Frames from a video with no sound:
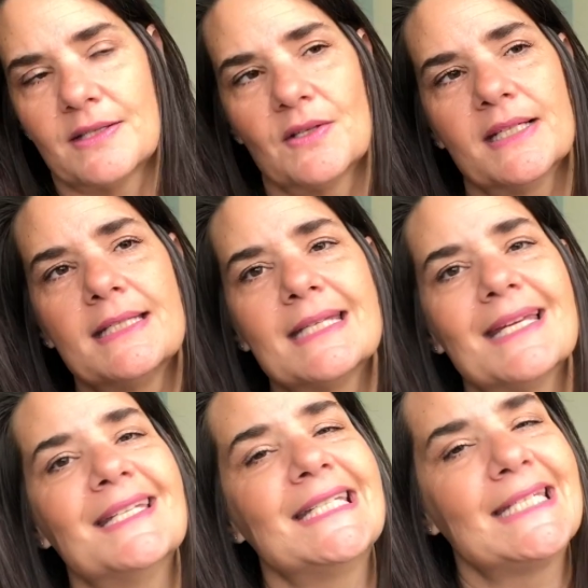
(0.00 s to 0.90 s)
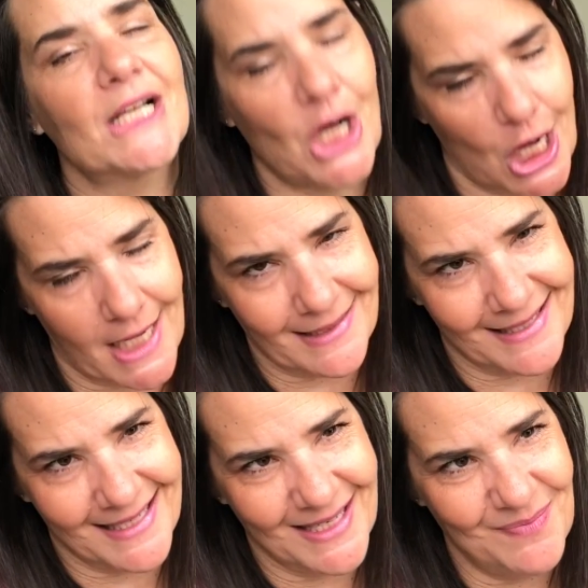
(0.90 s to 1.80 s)
So let's get into
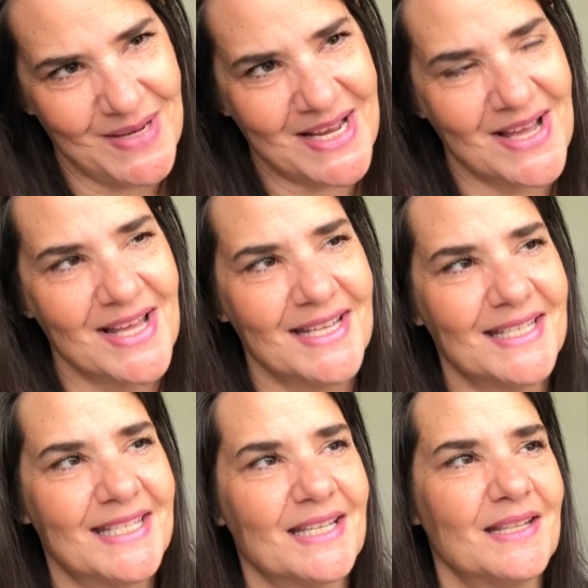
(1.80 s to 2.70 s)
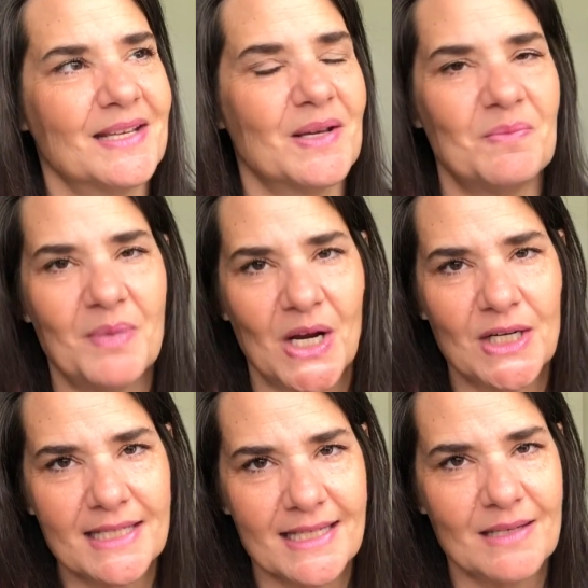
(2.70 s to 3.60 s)
cost, because the
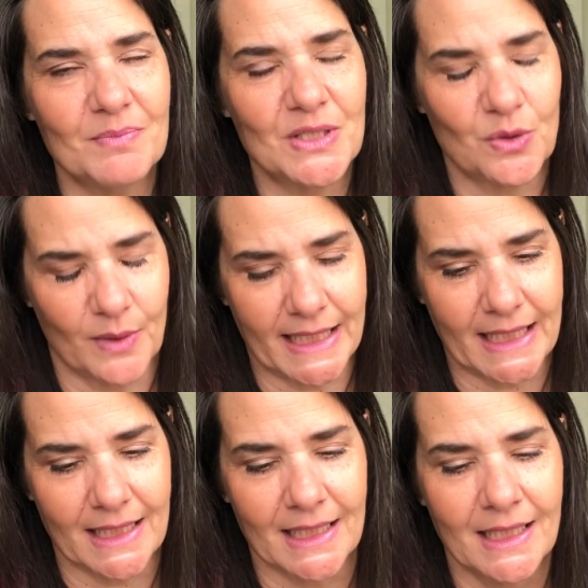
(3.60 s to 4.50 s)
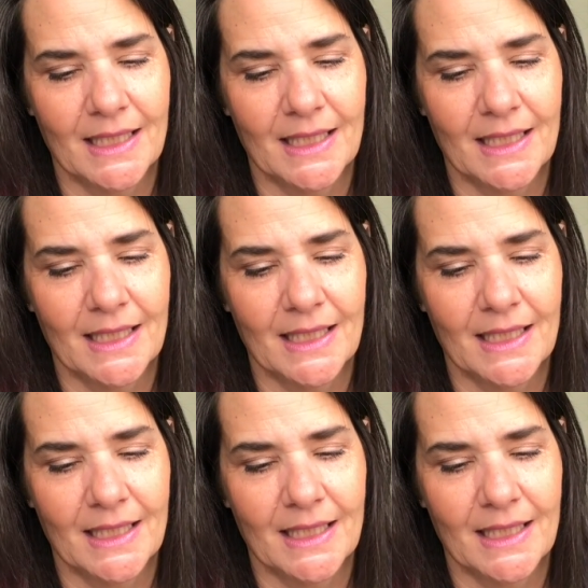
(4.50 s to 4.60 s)
comparison between